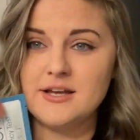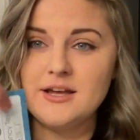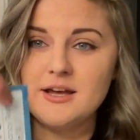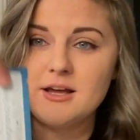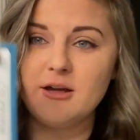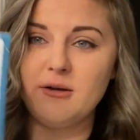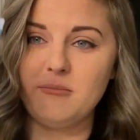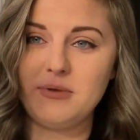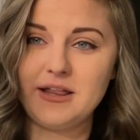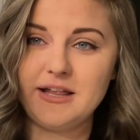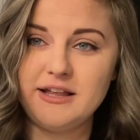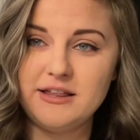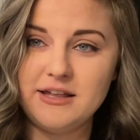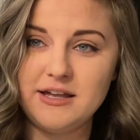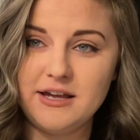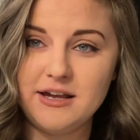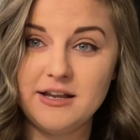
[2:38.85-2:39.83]

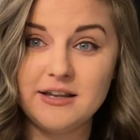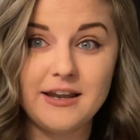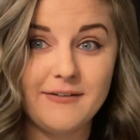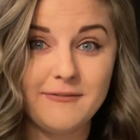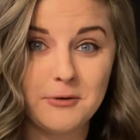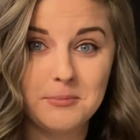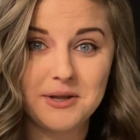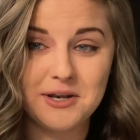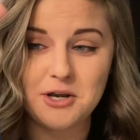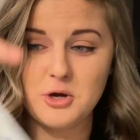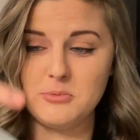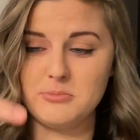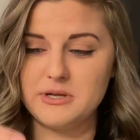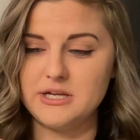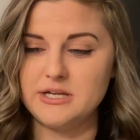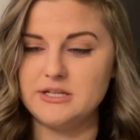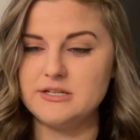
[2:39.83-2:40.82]
Completely never been
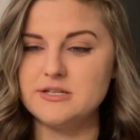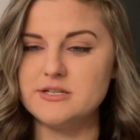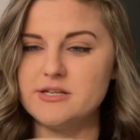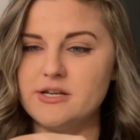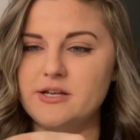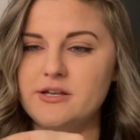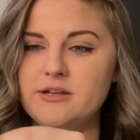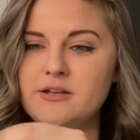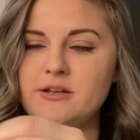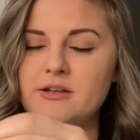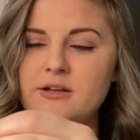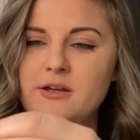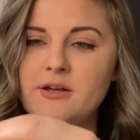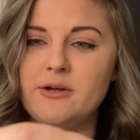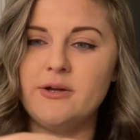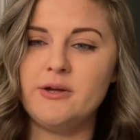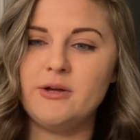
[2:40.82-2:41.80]
opened.
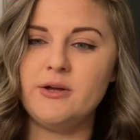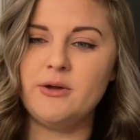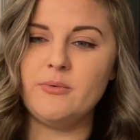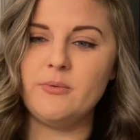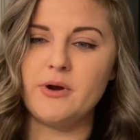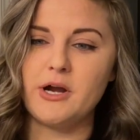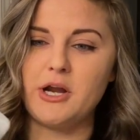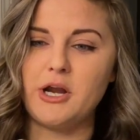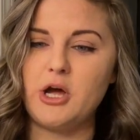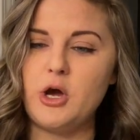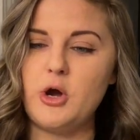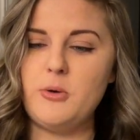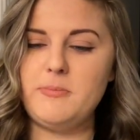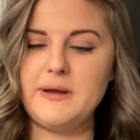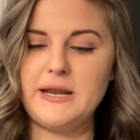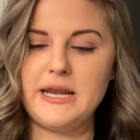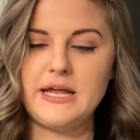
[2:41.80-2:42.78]
We're gonna
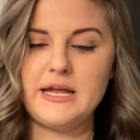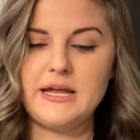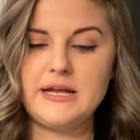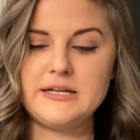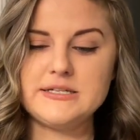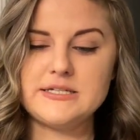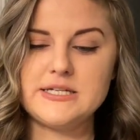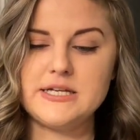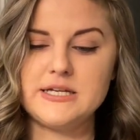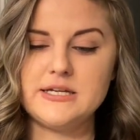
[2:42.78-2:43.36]
open it.